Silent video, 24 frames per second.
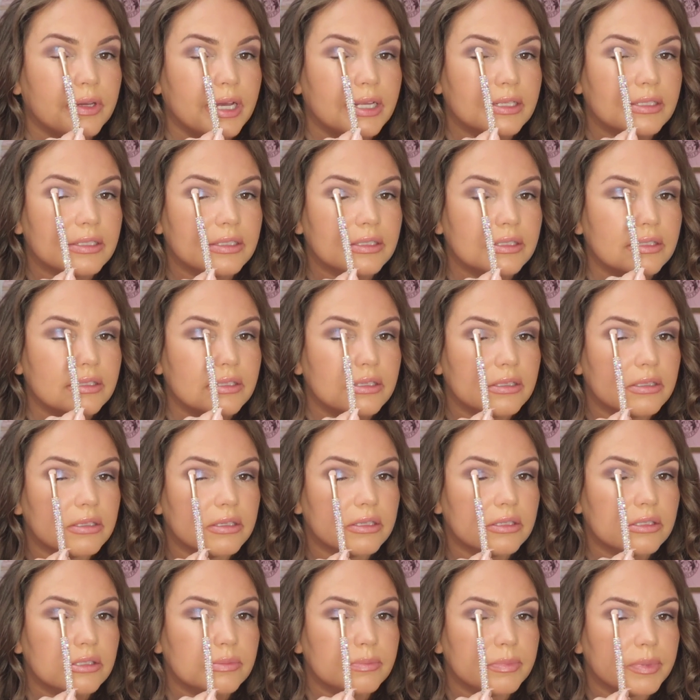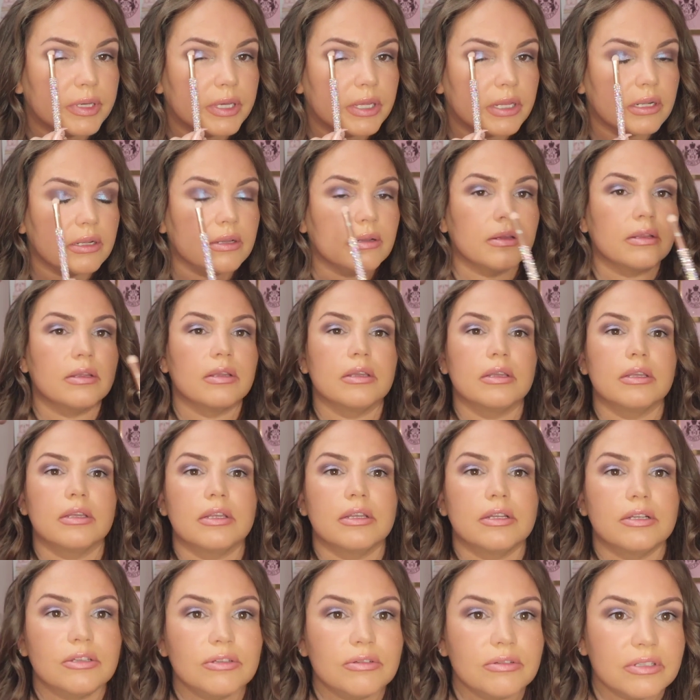you guys can see this, but
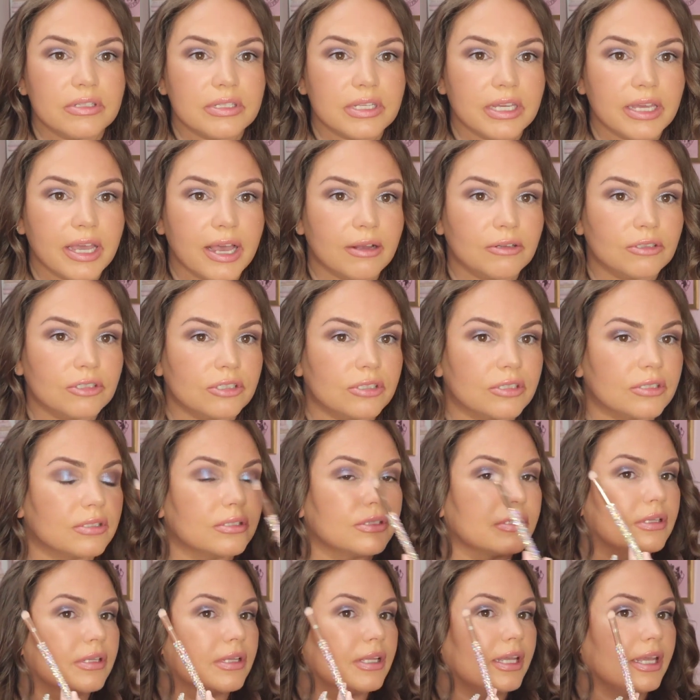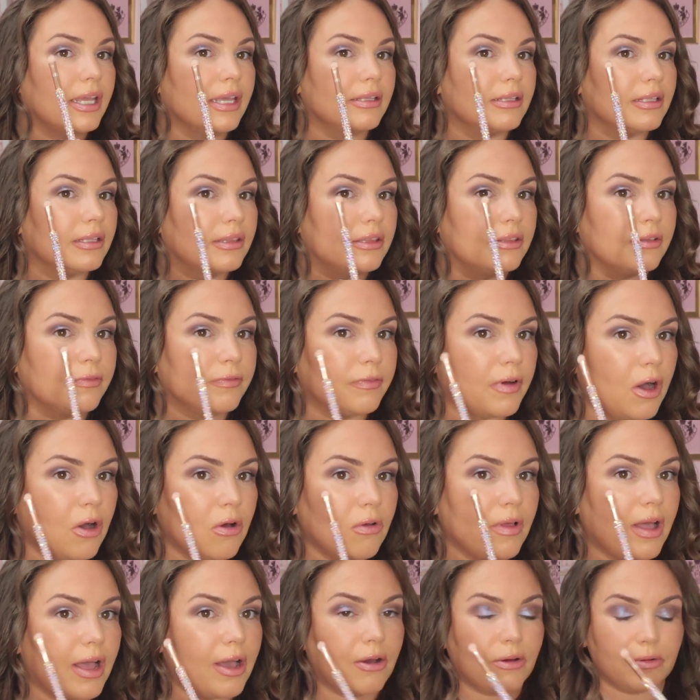you see how just the
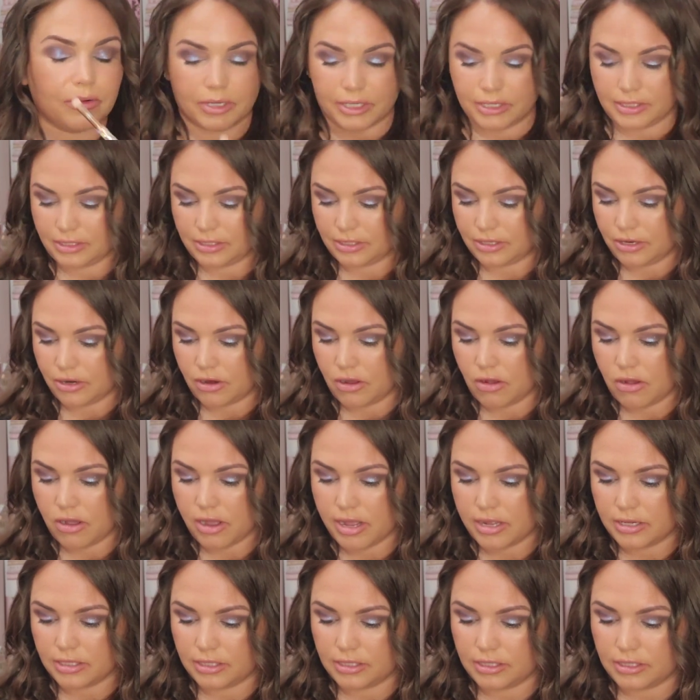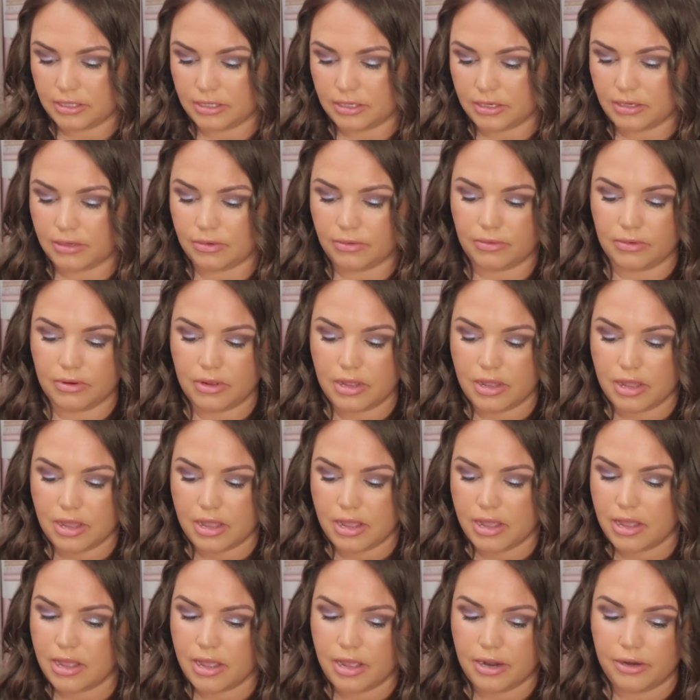fallout is not
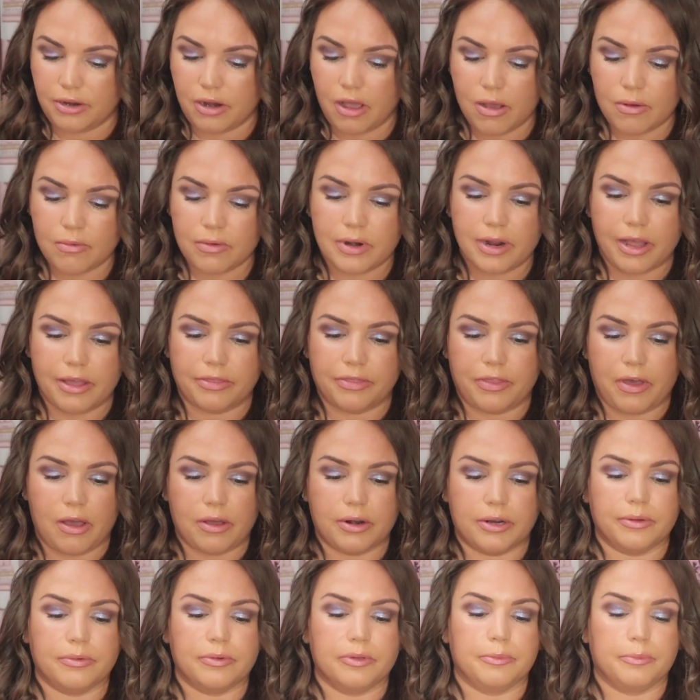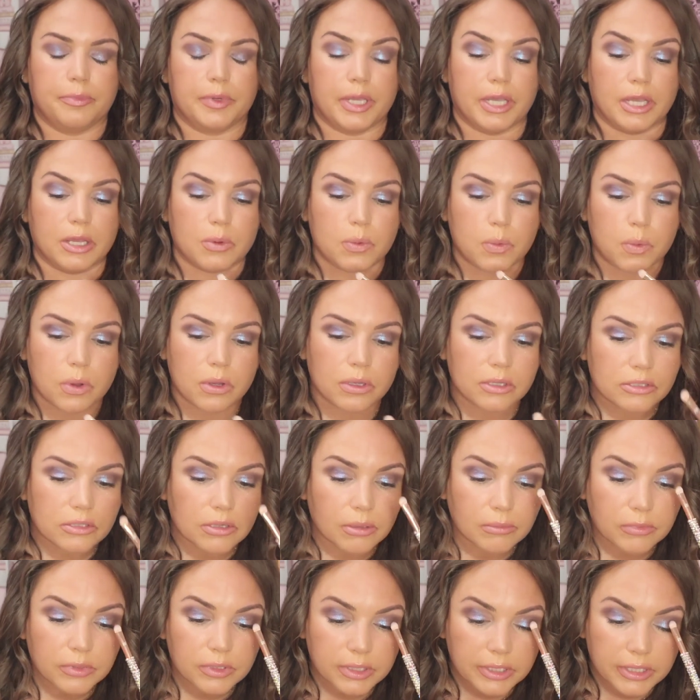what I thought it would be. So
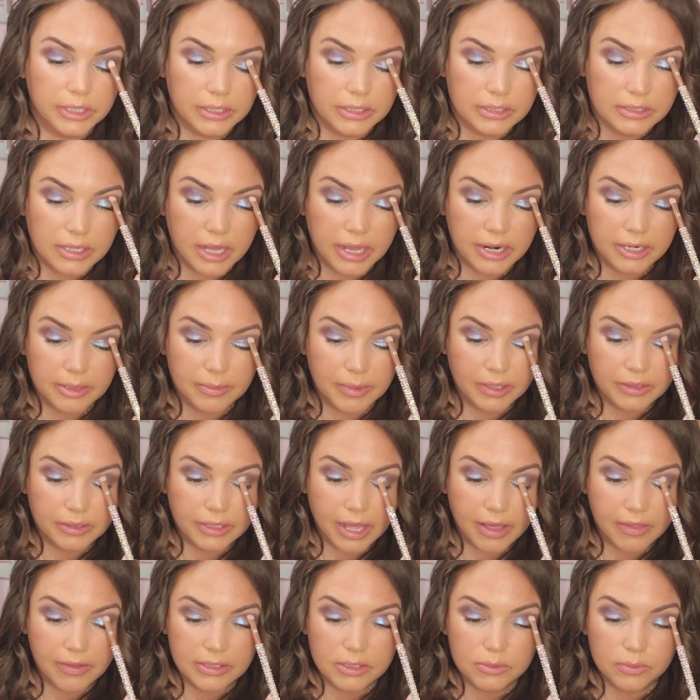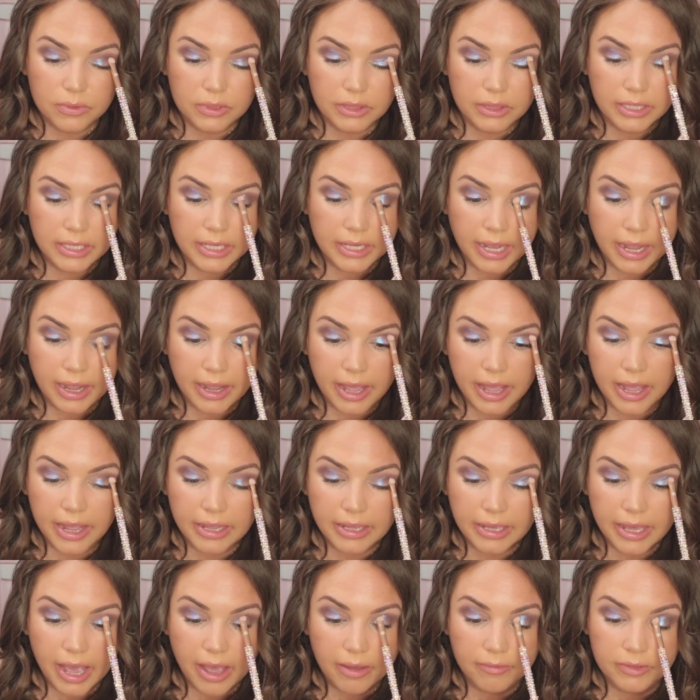I'm really excited about that. That's one thing I
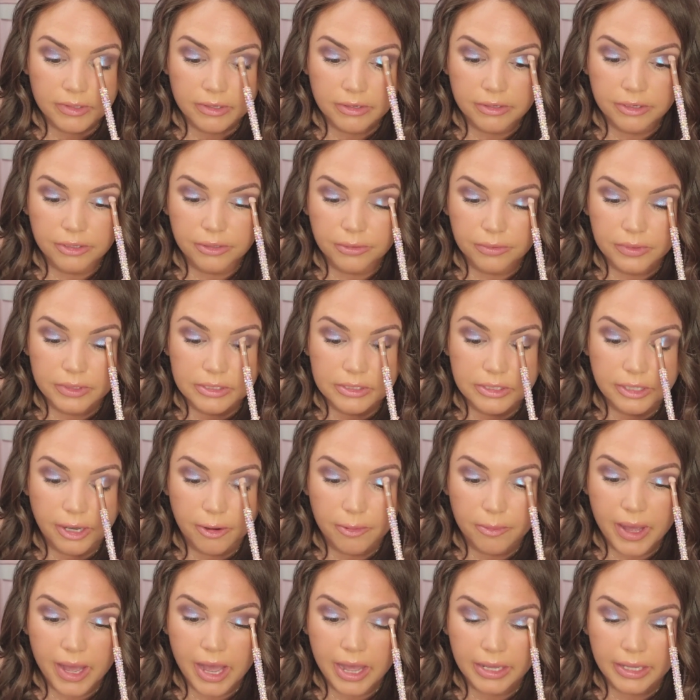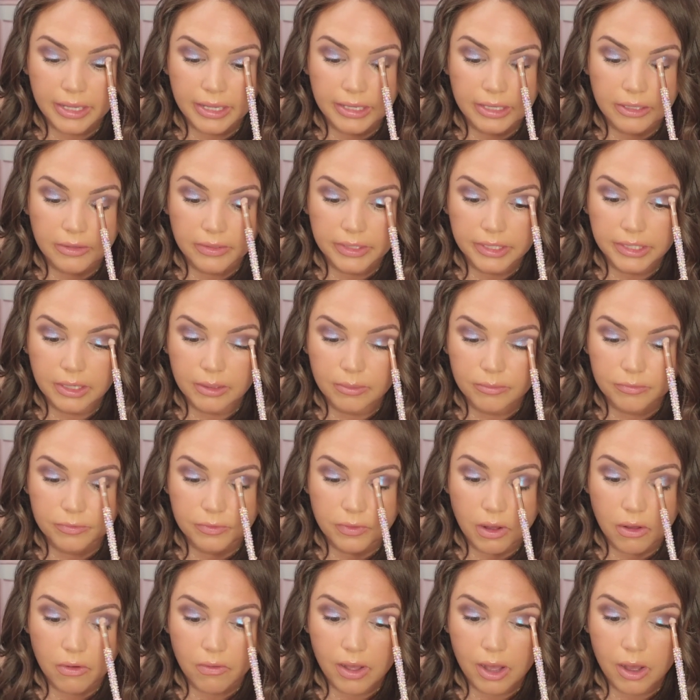hate having to do, is go back and clean up
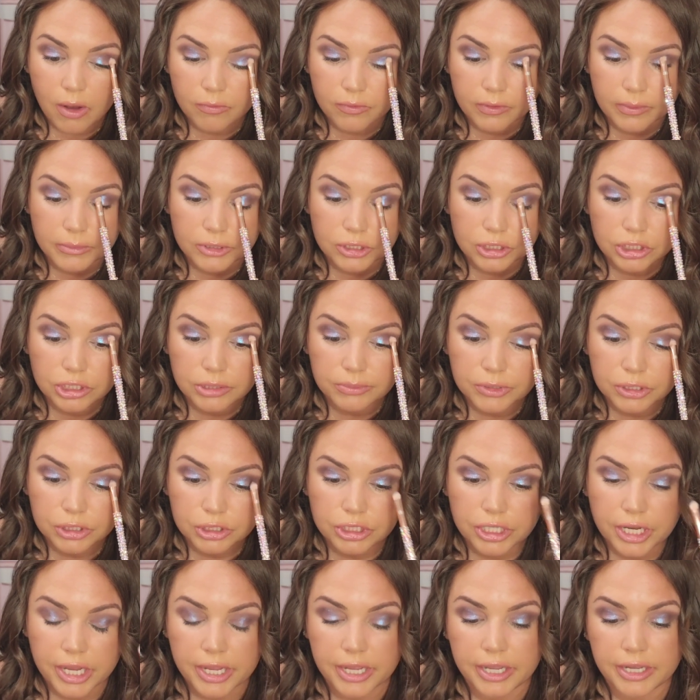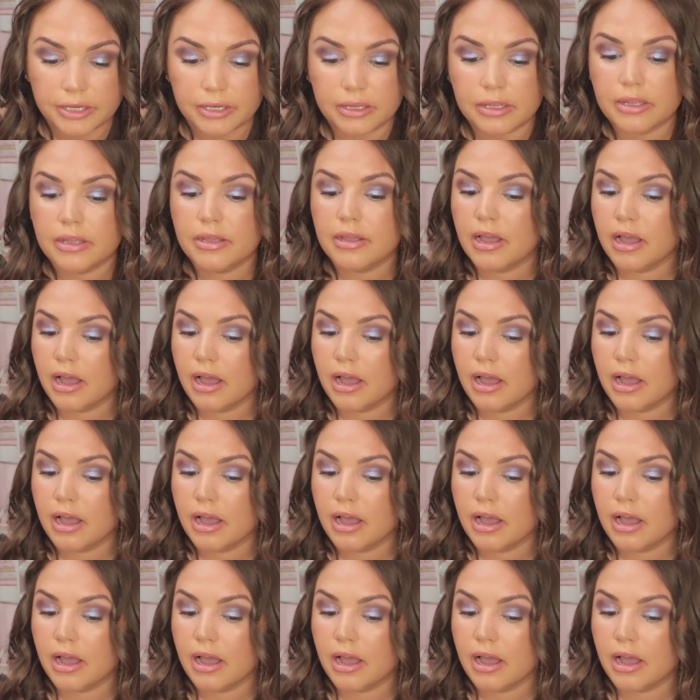fallout from a shimmer shade.